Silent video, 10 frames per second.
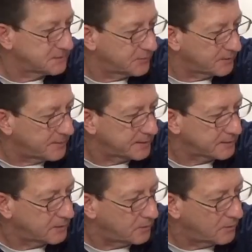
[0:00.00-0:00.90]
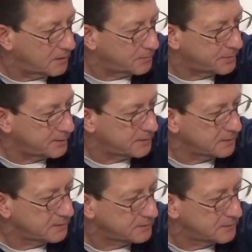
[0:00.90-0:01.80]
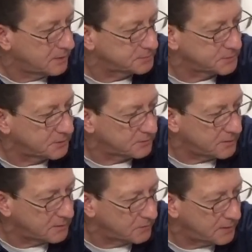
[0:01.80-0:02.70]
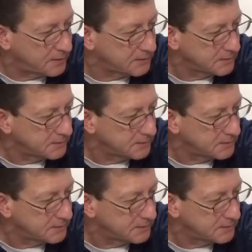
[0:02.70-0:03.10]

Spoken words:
if we can make it go up here. Nope, going the wrong way.